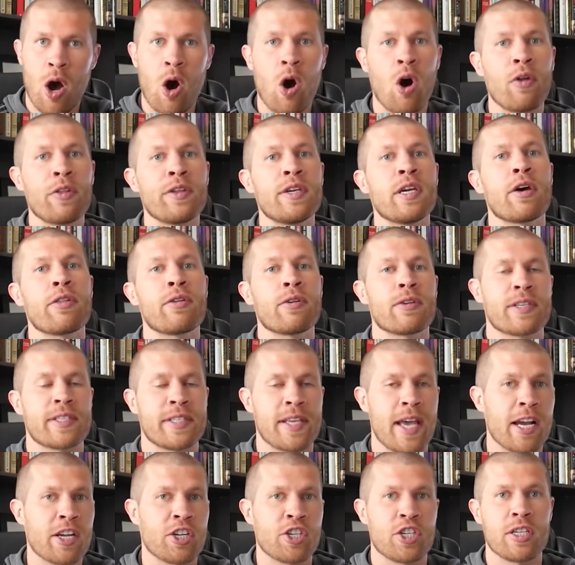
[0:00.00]
all the other
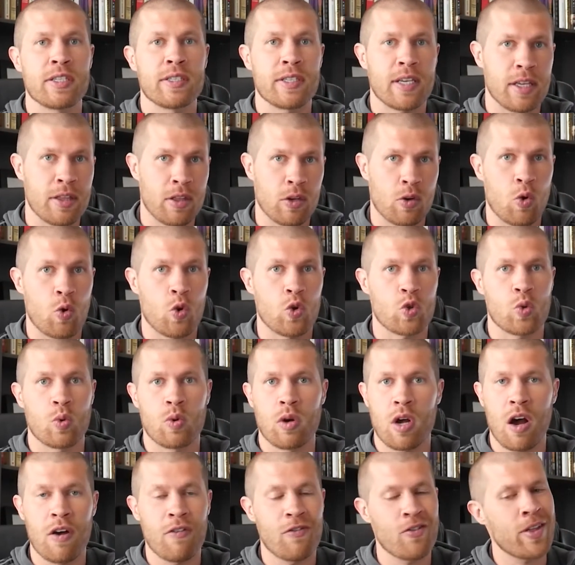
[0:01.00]
sections in the course will
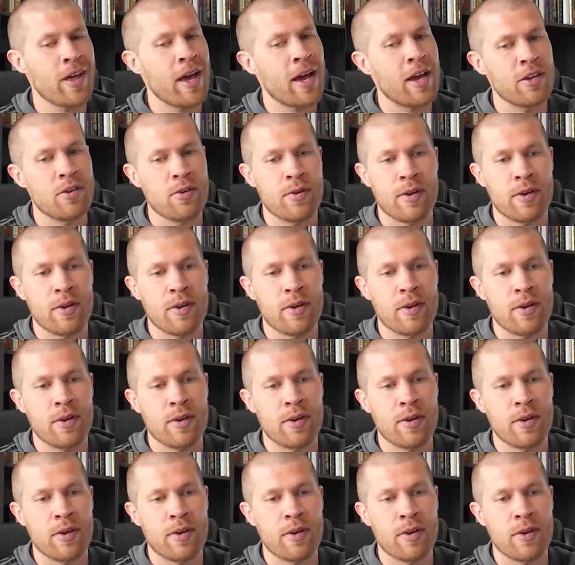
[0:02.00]
cover that.